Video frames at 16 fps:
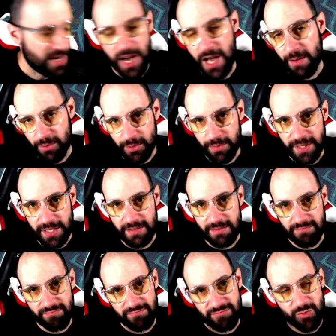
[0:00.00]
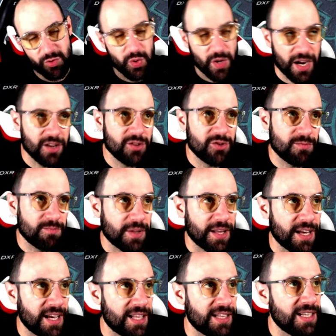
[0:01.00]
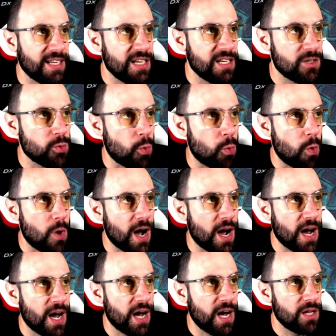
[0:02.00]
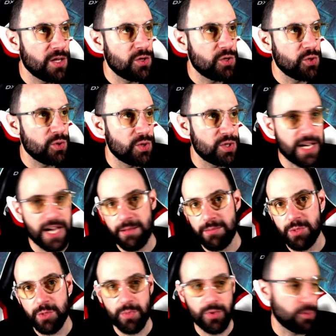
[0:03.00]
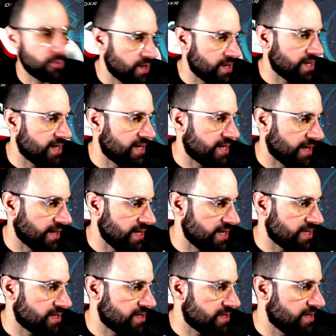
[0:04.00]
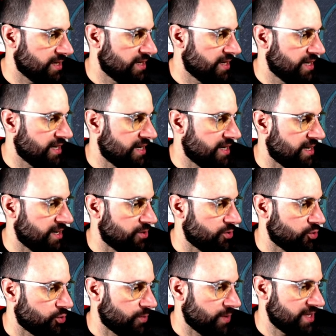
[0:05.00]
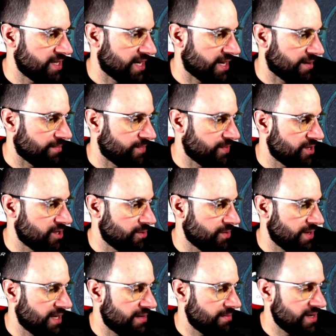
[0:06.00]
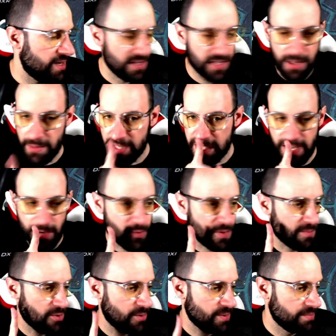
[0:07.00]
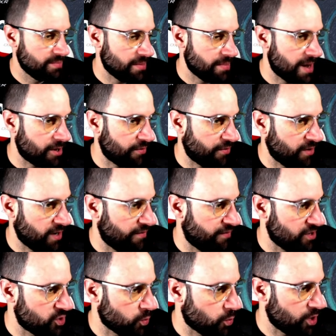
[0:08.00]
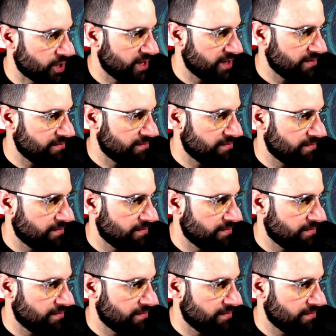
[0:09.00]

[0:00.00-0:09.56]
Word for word: I will be trying to play at least one, two times per week, at least, to Big Time. So let me, let me take one moment, my microphone, if it's working.